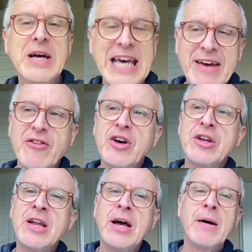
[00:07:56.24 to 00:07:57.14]

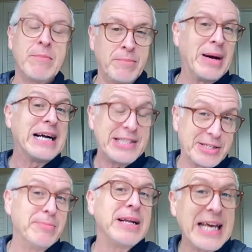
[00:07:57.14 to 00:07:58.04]
given by
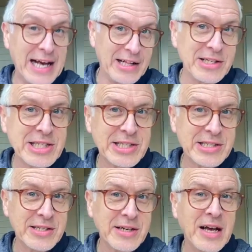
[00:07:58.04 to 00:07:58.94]
somebody
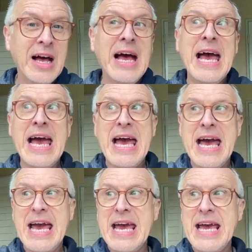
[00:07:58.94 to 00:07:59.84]
else
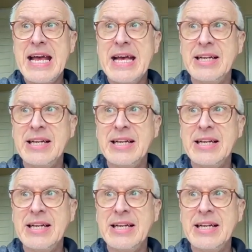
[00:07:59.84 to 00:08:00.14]
a